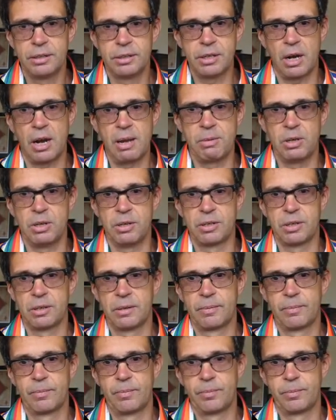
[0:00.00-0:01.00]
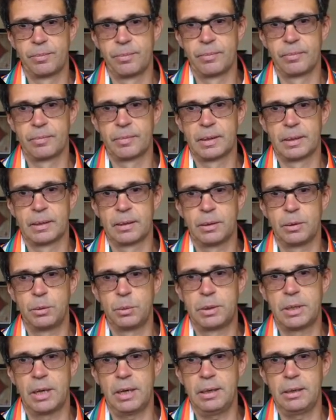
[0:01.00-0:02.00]
diamond.
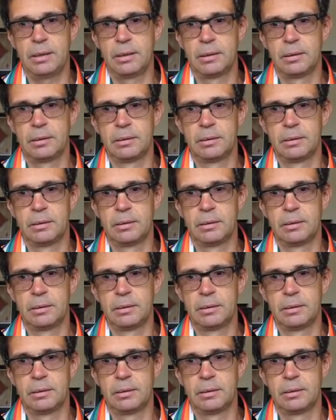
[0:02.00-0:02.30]
Okay.